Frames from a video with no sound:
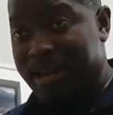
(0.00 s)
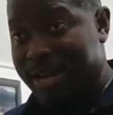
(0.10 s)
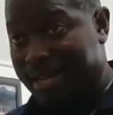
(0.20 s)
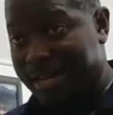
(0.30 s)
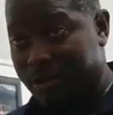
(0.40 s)
I
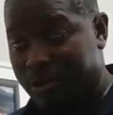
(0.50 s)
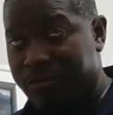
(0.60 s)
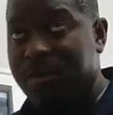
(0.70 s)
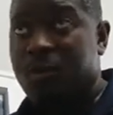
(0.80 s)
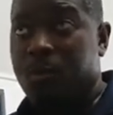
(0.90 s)
got laid off.
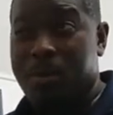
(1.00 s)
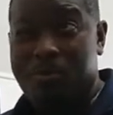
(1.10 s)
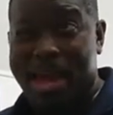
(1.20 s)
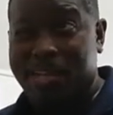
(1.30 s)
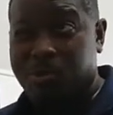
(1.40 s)
Went
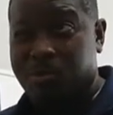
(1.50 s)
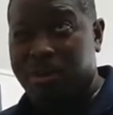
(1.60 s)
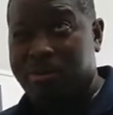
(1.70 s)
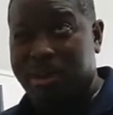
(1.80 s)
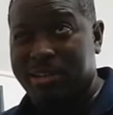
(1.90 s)
back to work
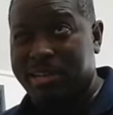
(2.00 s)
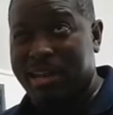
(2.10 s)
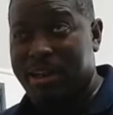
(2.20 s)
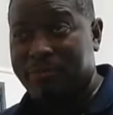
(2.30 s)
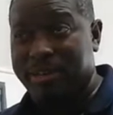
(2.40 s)
about a year and a
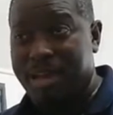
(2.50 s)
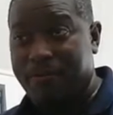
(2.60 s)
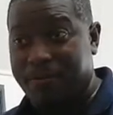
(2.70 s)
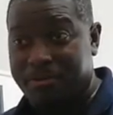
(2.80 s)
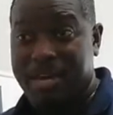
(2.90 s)
half later
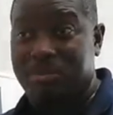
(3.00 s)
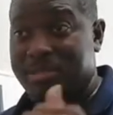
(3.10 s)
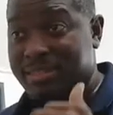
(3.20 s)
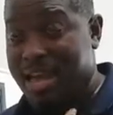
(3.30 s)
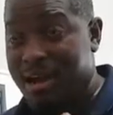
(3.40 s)
at Phipps. I
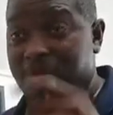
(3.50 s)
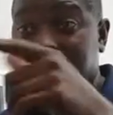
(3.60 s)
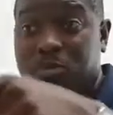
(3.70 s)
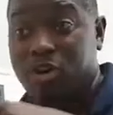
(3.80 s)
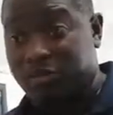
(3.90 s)
was
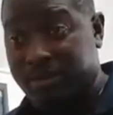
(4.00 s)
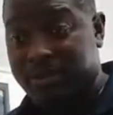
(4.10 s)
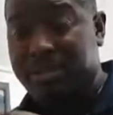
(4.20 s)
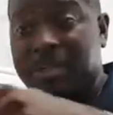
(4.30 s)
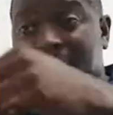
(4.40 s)
in Bronx
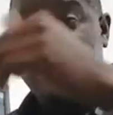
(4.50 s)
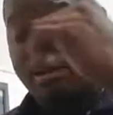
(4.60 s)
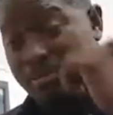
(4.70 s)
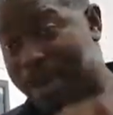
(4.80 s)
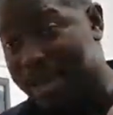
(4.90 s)
River. Then I
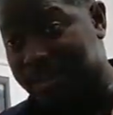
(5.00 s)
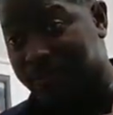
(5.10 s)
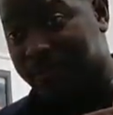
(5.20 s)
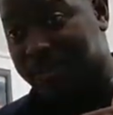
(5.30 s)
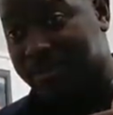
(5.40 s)
was back in
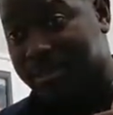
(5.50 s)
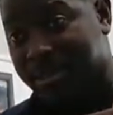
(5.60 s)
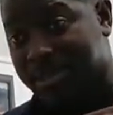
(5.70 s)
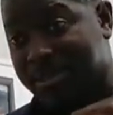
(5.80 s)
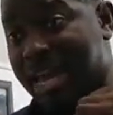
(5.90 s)
Phipps,
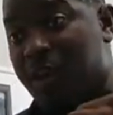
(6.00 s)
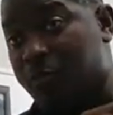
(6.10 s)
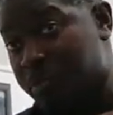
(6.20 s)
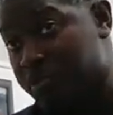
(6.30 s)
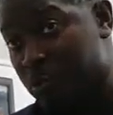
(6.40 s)
and
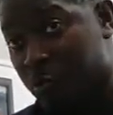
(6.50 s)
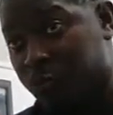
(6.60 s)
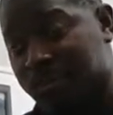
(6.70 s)
Sounds we moved.